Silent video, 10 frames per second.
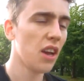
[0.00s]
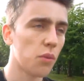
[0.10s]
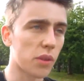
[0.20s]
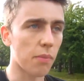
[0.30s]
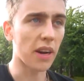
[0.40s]

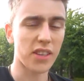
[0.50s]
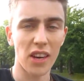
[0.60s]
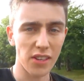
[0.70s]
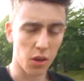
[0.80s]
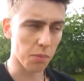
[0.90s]
with my
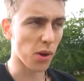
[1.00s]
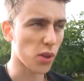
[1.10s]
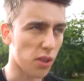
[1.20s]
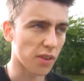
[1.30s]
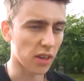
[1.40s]
size
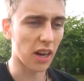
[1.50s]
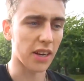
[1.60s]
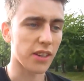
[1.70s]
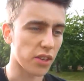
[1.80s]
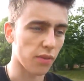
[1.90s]
computer and
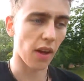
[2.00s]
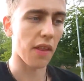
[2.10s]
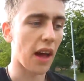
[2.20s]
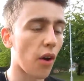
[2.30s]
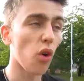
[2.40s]
like stuff like
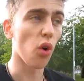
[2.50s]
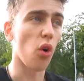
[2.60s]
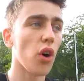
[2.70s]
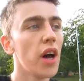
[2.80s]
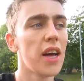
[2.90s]
that,
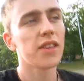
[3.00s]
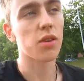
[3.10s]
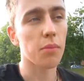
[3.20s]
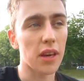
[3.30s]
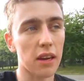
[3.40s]
or
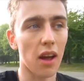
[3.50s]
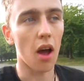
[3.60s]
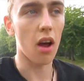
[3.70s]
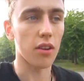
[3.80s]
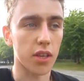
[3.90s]
something
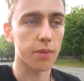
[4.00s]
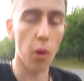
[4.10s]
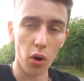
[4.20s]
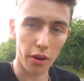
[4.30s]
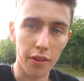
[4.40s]

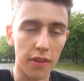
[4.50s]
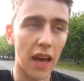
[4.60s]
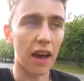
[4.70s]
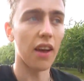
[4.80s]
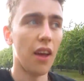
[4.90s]
smaller than
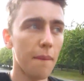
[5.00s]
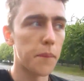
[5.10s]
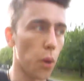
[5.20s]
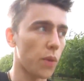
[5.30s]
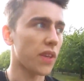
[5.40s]
that
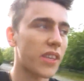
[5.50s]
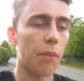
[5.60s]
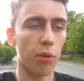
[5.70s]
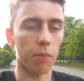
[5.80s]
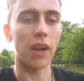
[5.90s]
but with a
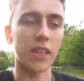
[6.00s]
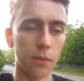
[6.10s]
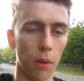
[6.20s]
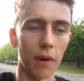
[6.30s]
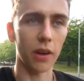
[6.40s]
separate place
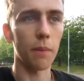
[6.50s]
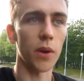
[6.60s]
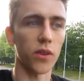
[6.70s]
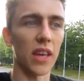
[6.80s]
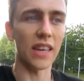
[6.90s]
to put my
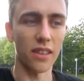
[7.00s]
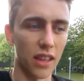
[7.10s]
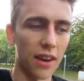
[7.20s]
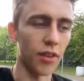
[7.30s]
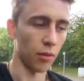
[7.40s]
computer that isn't
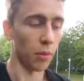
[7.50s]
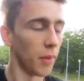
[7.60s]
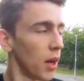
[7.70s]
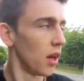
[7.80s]
the living room,